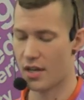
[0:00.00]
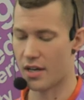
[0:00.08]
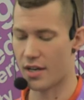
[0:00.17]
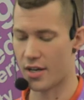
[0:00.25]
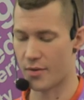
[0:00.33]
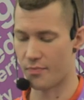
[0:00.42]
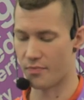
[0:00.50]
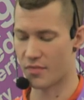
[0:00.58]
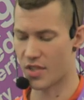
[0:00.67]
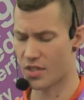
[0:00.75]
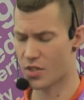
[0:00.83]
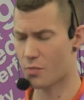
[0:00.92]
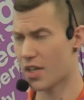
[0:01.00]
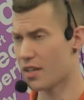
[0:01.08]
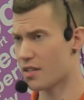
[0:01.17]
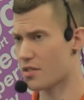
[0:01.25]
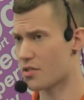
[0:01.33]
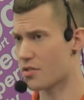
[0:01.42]
Um, the
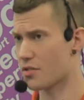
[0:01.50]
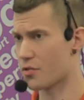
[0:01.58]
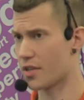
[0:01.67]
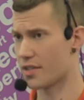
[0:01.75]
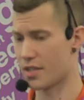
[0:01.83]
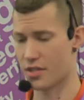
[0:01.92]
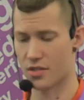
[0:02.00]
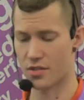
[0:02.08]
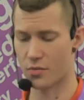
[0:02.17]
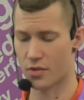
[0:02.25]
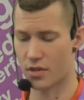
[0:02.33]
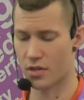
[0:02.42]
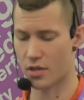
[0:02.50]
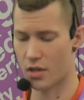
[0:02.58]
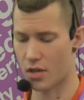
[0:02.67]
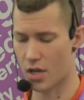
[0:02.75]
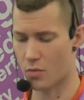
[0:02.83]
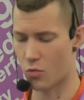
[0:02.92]
Spanish translations were a lot